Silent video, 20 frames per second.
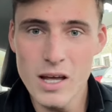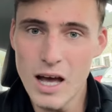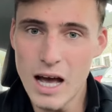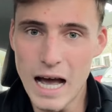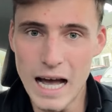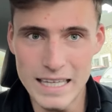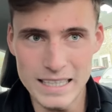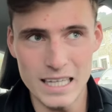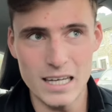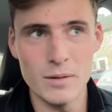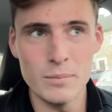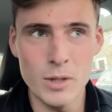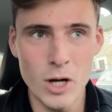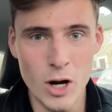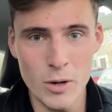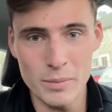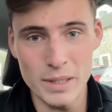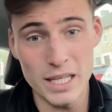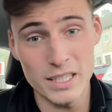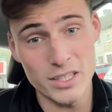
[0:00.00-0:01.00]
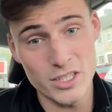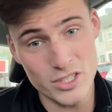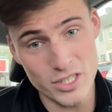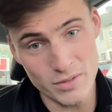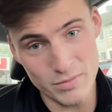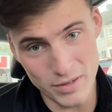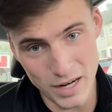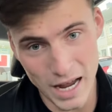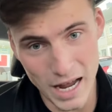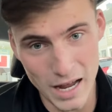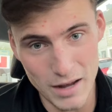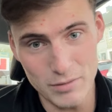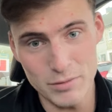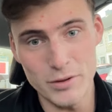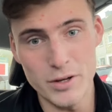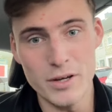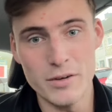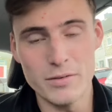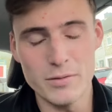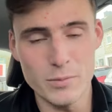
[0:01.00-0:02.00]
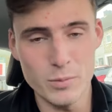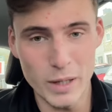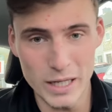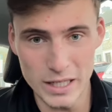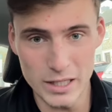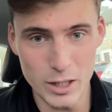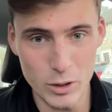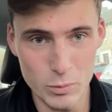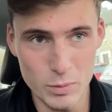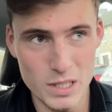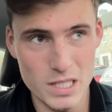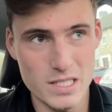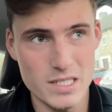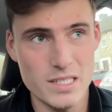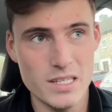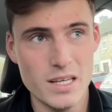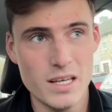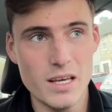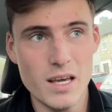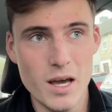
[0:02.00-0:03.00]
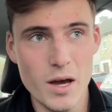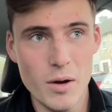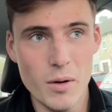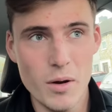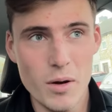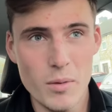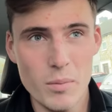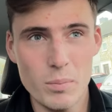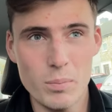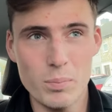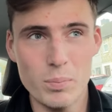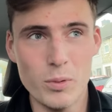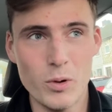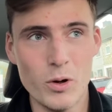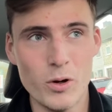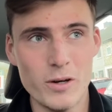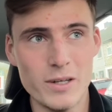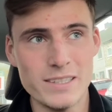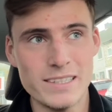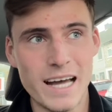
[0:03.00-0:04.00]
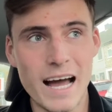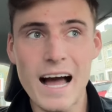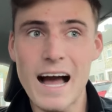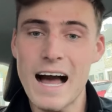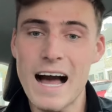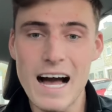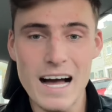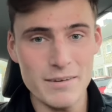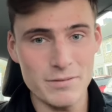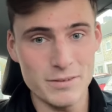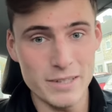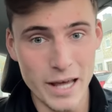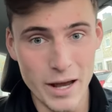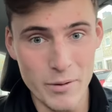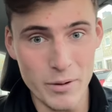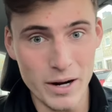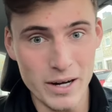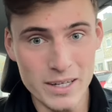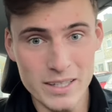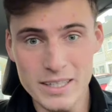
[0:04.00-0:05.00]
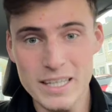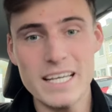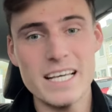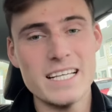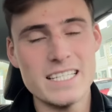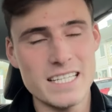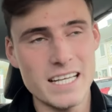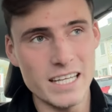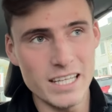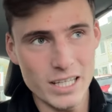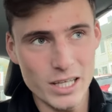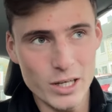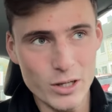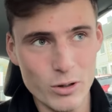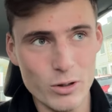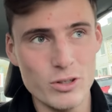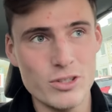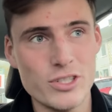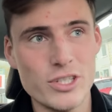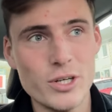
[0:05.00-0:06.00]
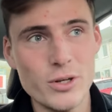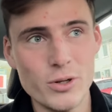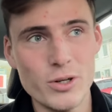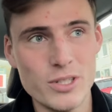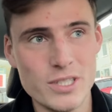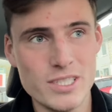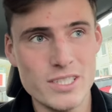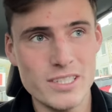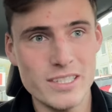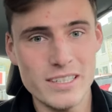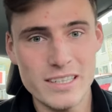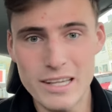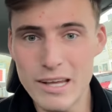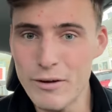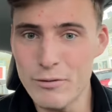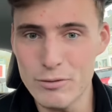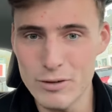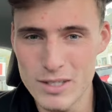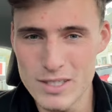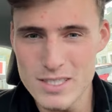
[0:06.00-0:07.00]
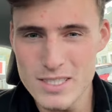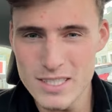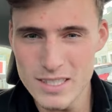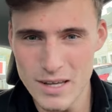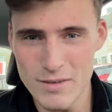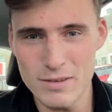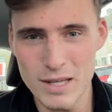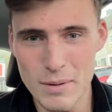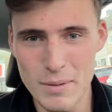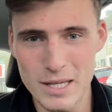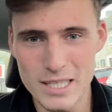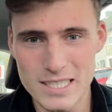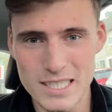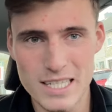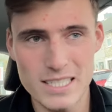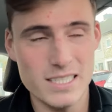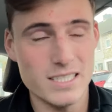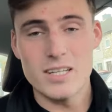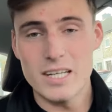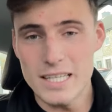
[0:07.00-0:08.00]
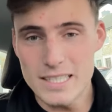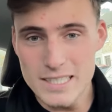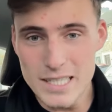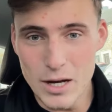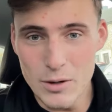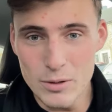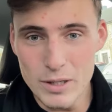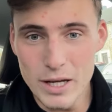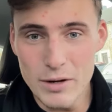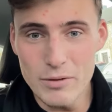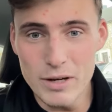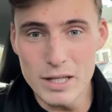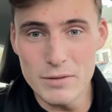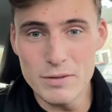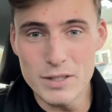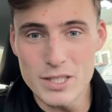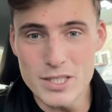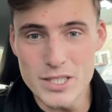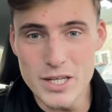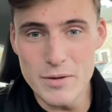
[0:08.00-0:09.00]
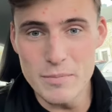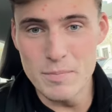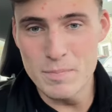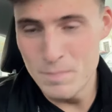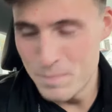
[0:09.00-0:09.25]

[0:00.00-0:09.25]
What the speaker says: and then I'm normally at the gym for 5:30 when it opens. But that half an hour is a huge difference, if that makes sense. Let's go and get ready for the gym.